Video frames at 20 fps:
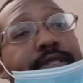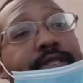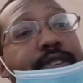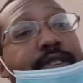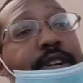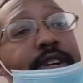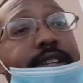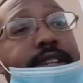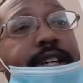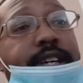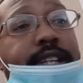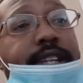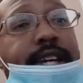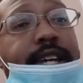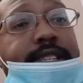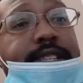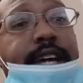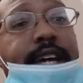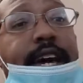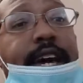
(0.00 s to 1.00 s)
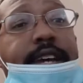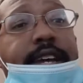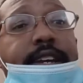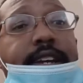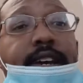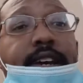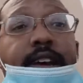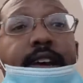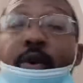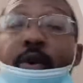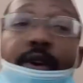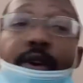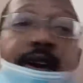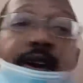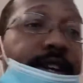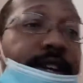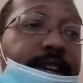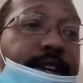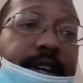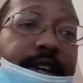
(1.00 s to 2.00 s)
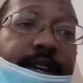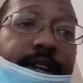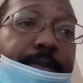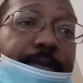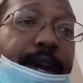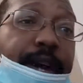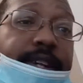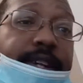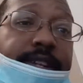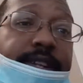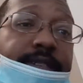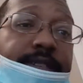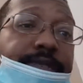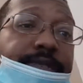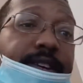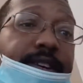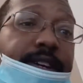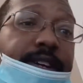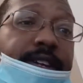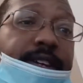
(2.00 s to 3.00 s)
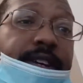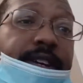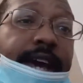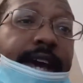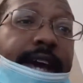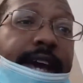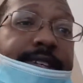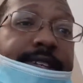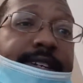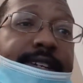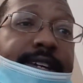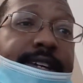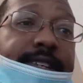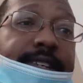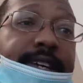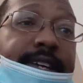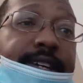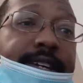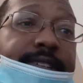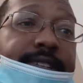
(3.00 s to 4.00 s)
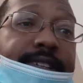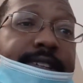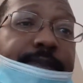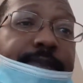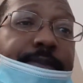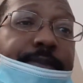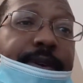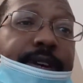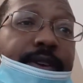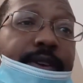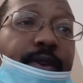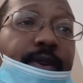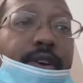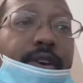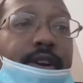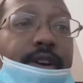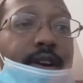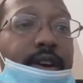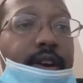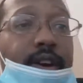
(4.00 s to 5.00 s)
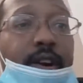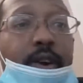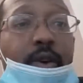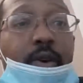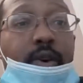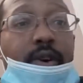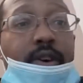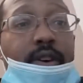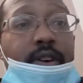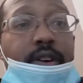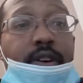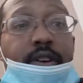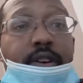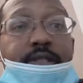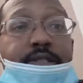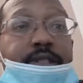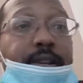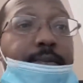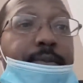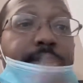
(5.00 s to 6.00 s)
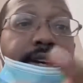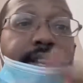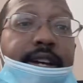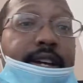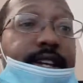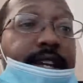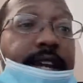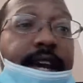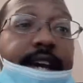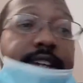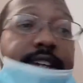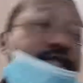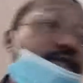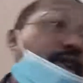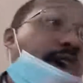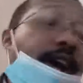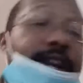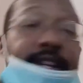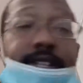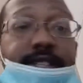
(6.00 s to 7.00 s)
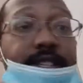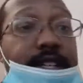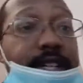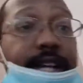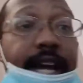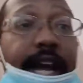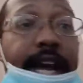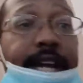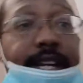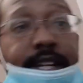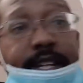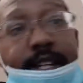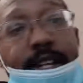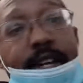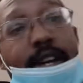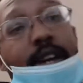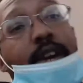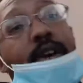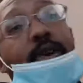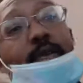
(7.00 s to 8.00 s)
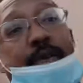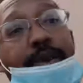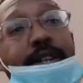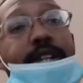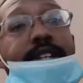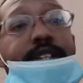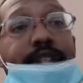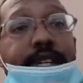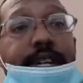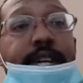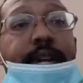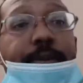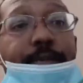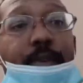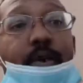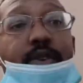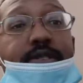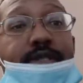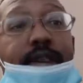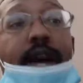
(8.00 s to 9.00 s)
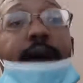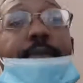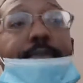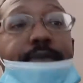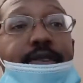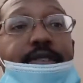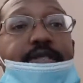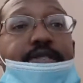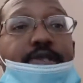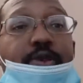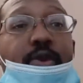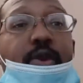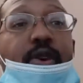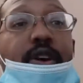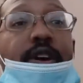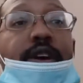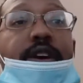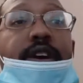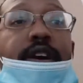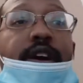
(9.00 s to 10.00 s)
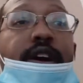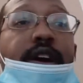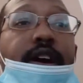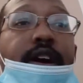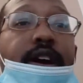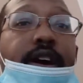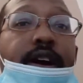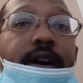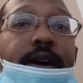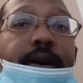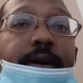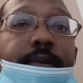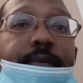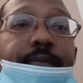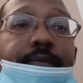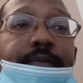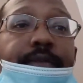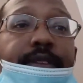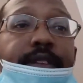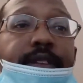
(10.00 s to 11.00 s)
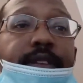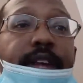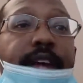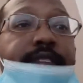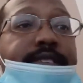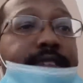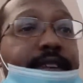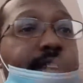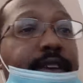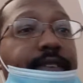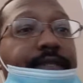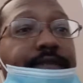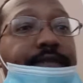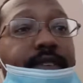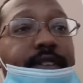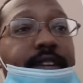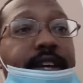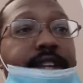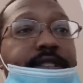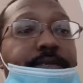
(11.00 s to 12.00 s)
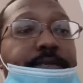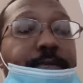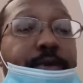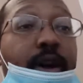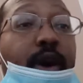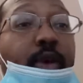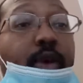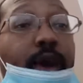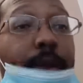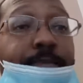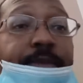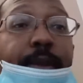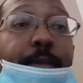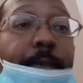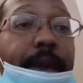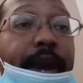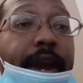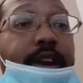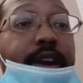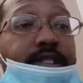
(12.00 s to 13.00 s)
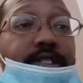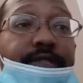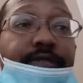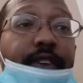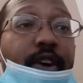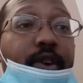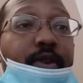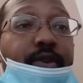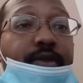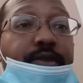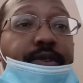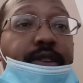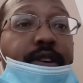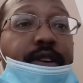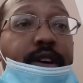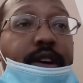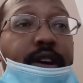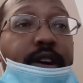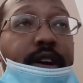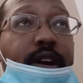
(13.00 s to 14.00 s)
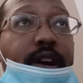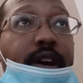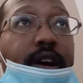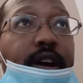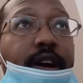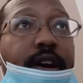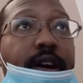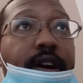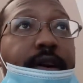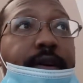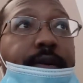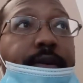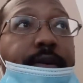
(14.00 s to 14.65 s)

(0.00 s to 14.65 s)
or anything like that, or anybody in the feed has anything, send me, or send me a connect so I can look at it. We need to keep on top of the story. Let's blow up the mayor's phone. Uh,